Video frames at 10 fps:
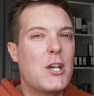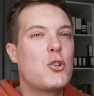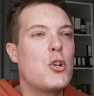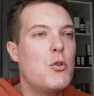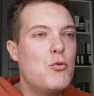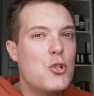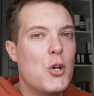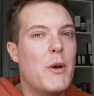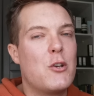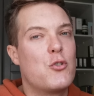make sure you
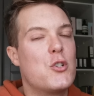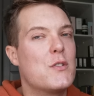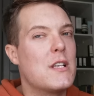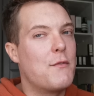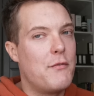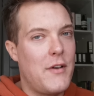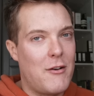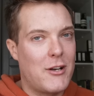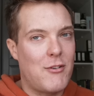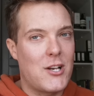do introduce this
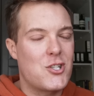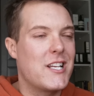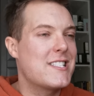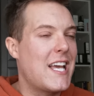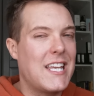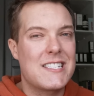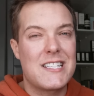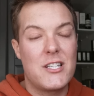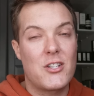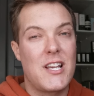very gradually. Take it
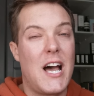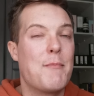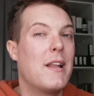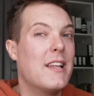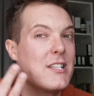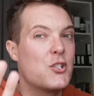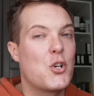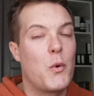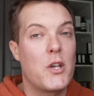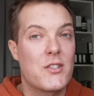to your time and listen
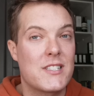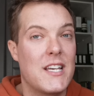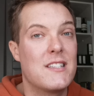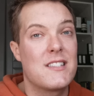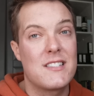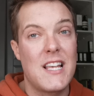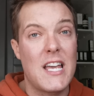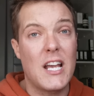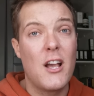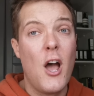to what your skin's
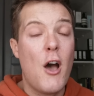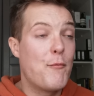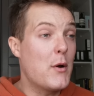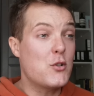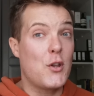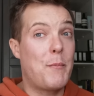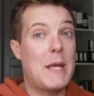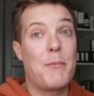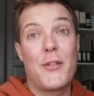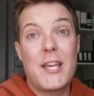saying. Most other
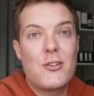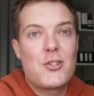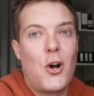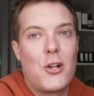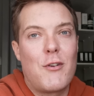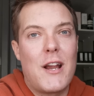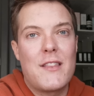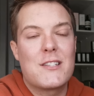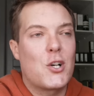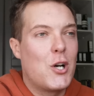people, they can
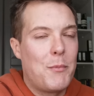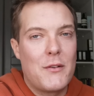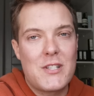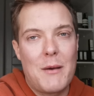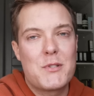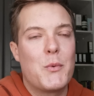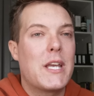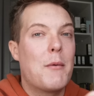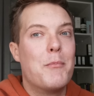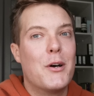tolerate this a couple of times a
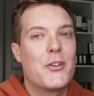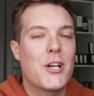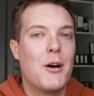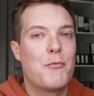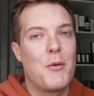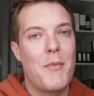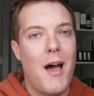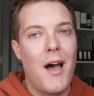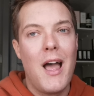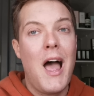week and building up from
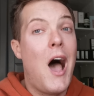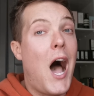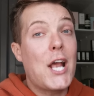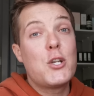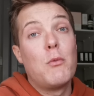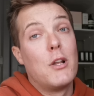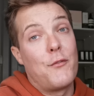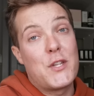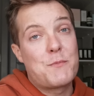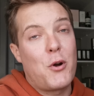there. I do
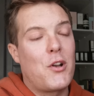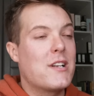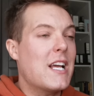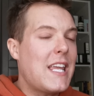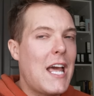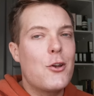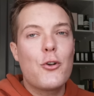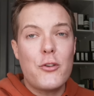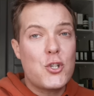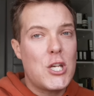love this product. Again,
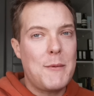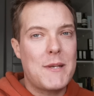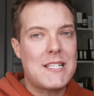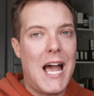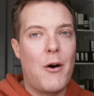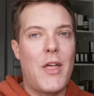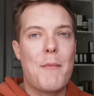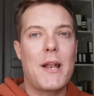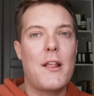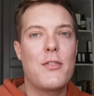not the cheapest out
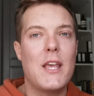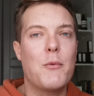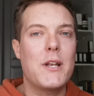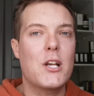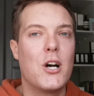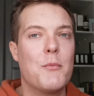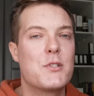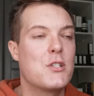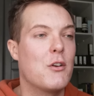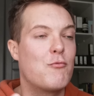there, but I think when it
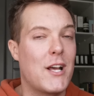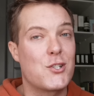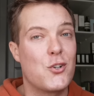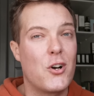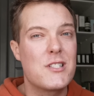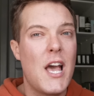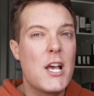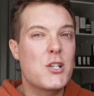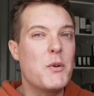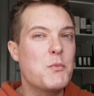comes to retinoids,
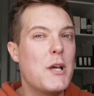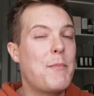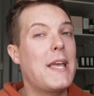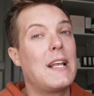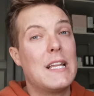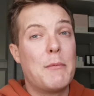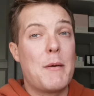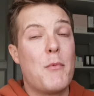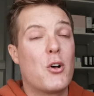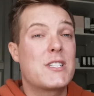it's always worth paying a little
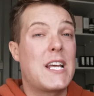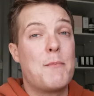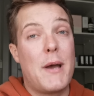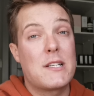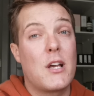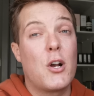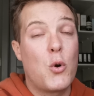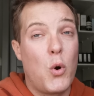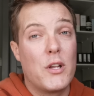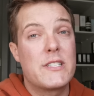bit more to get a better
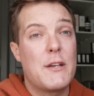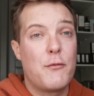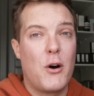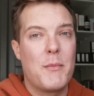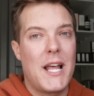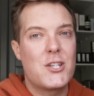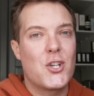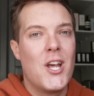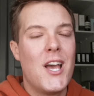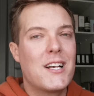and quality
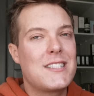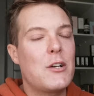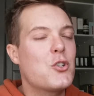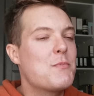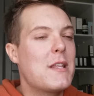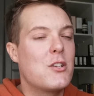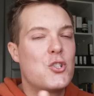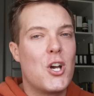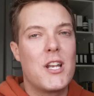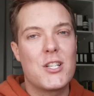formulation because that'll just make the
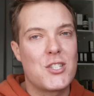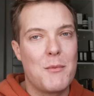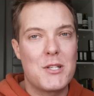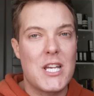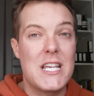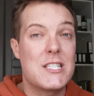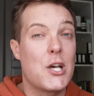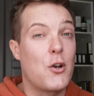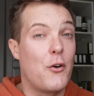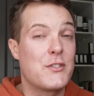journey so much
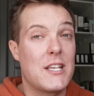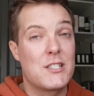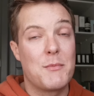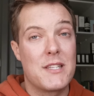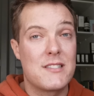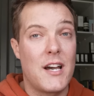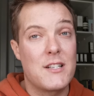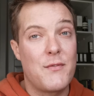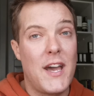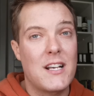easier and offset some of the
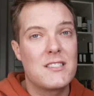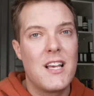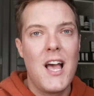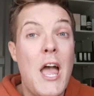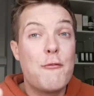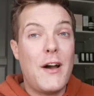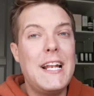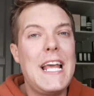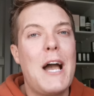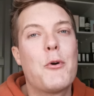side effects.
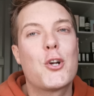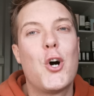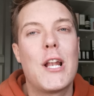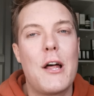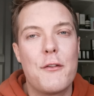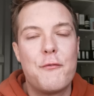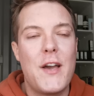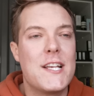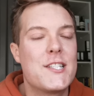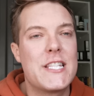Finally, I want to call out the
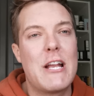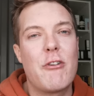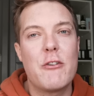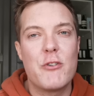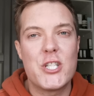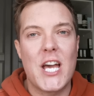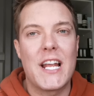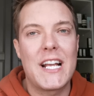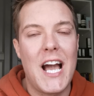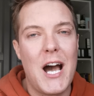Face Theory
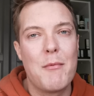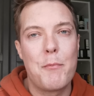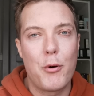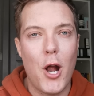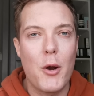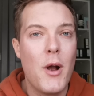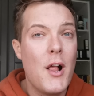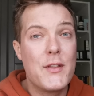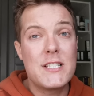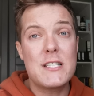Regena Calm Pro.
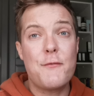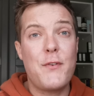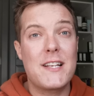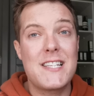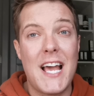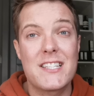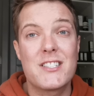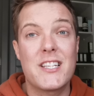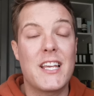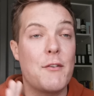This is a
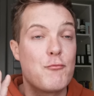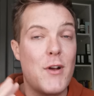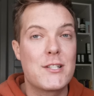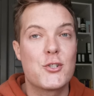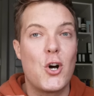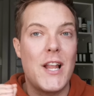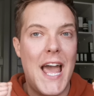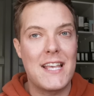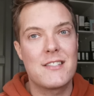fantastic retinol